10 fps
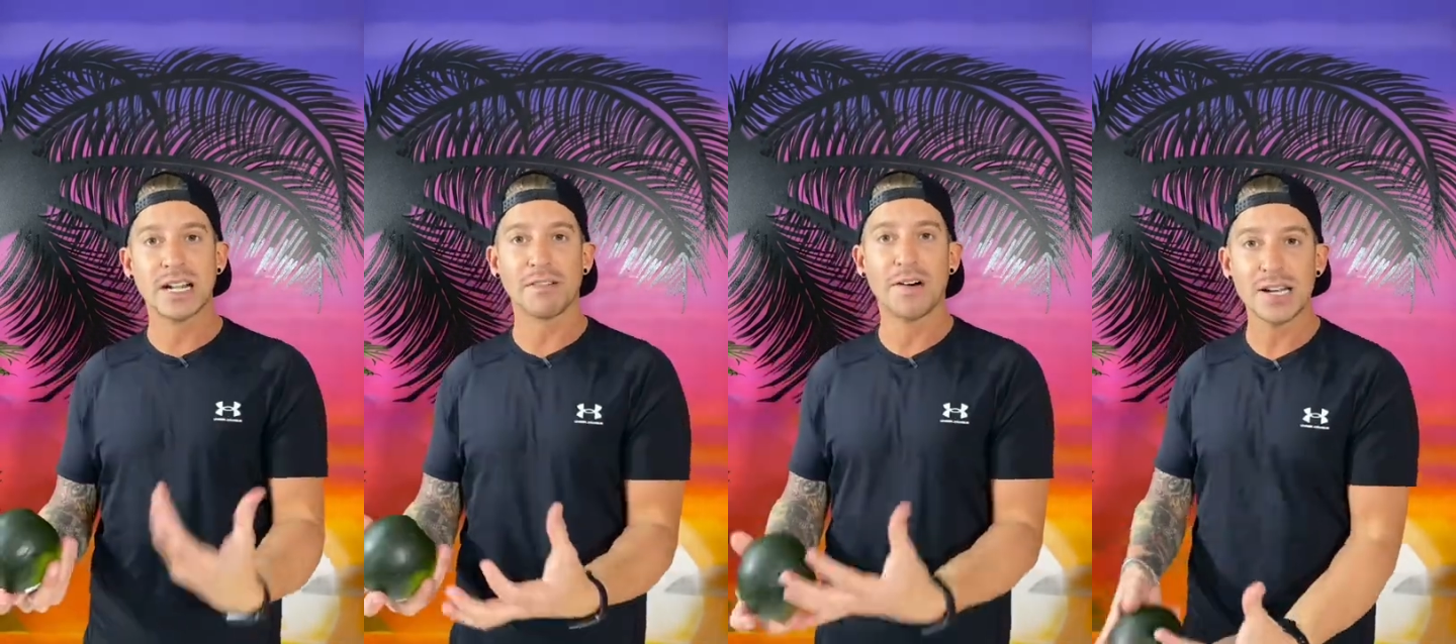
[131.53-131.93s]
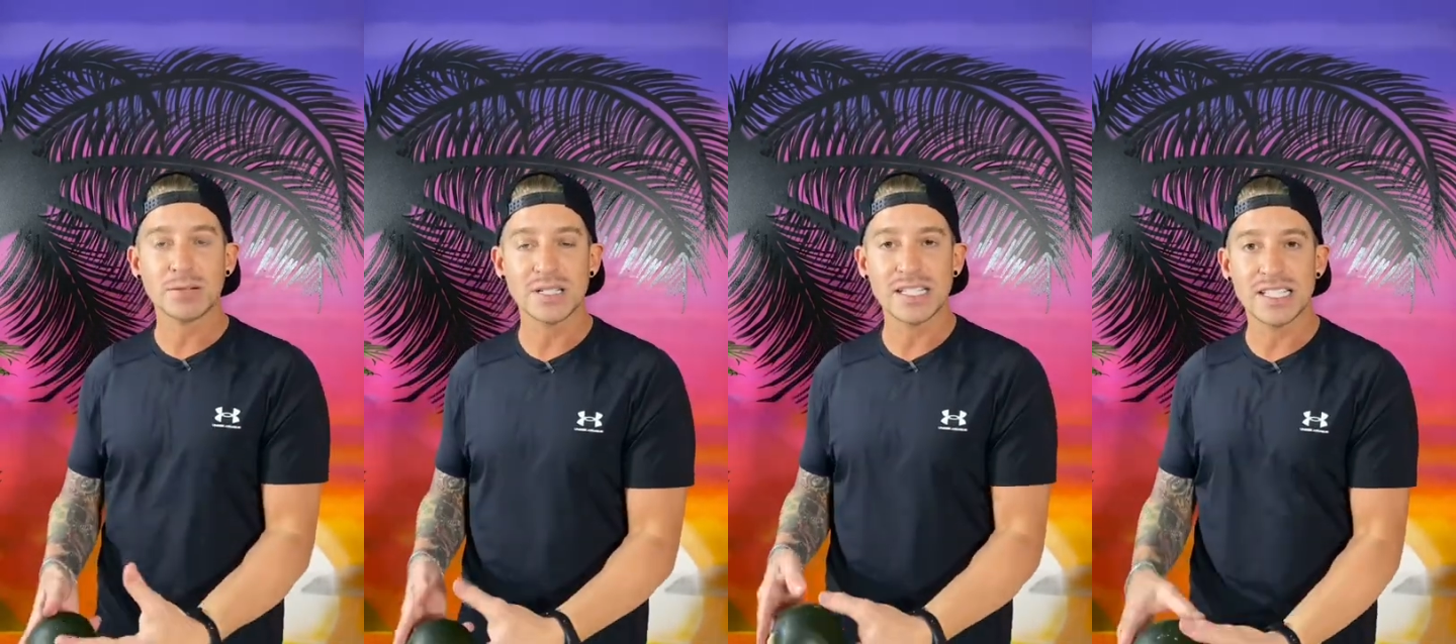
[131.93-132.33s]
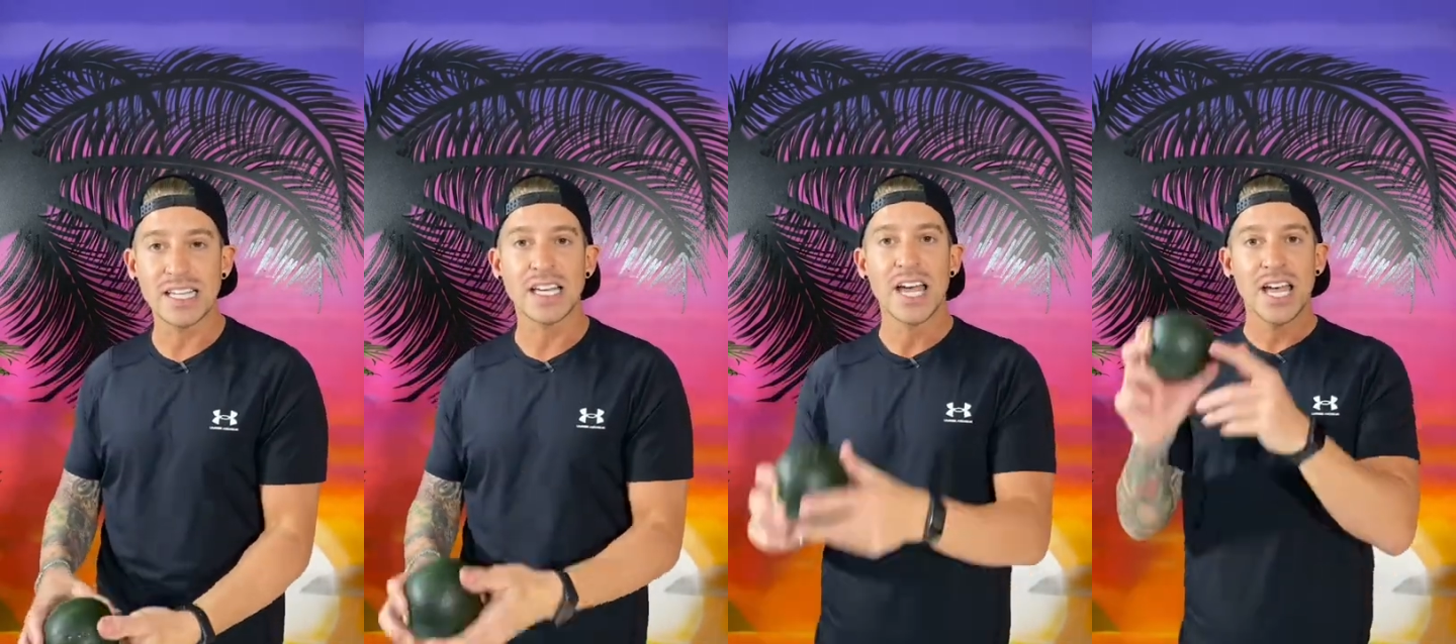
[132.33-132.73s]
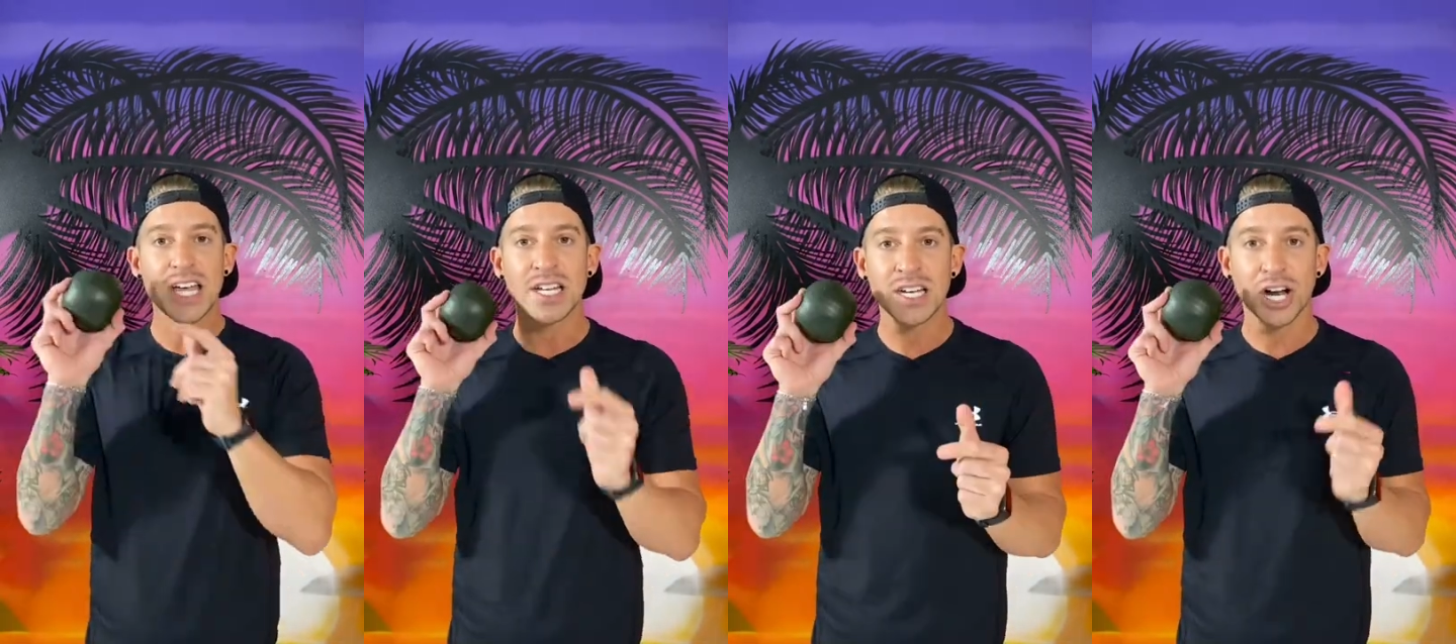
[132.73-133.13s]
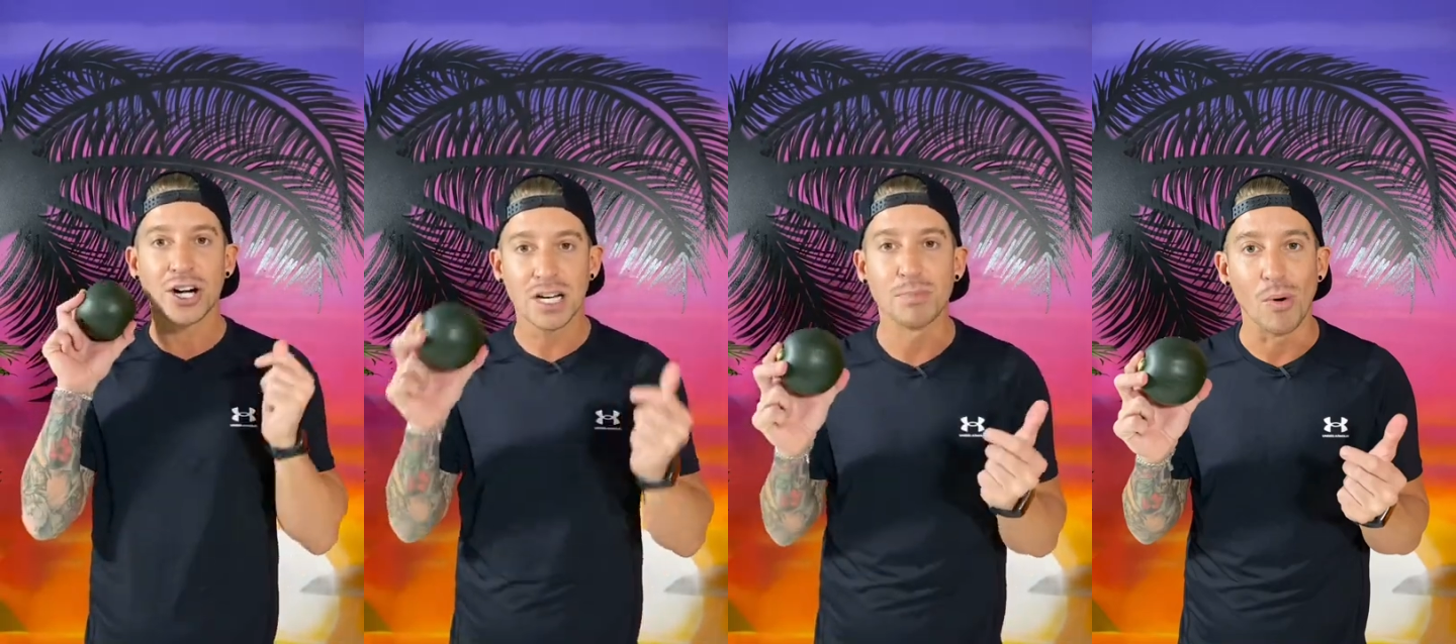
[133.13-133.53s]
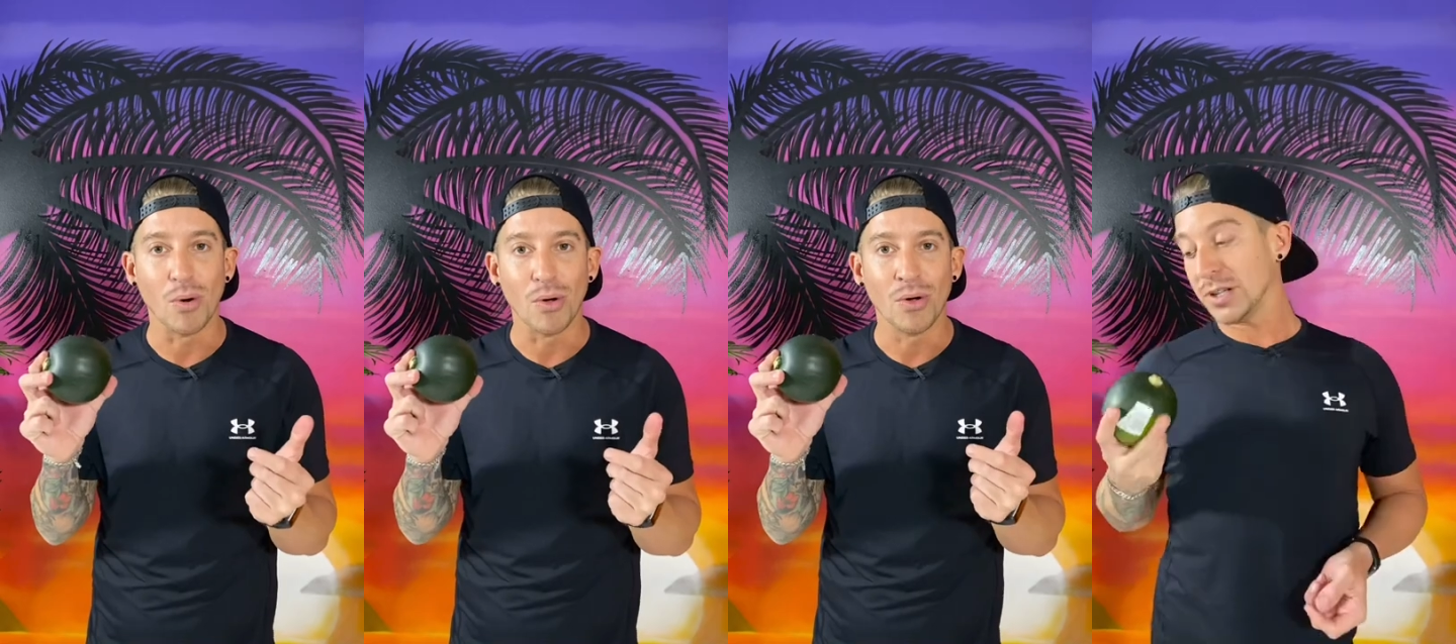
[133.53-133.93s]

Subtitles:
Like vitamin C in a cricket ball.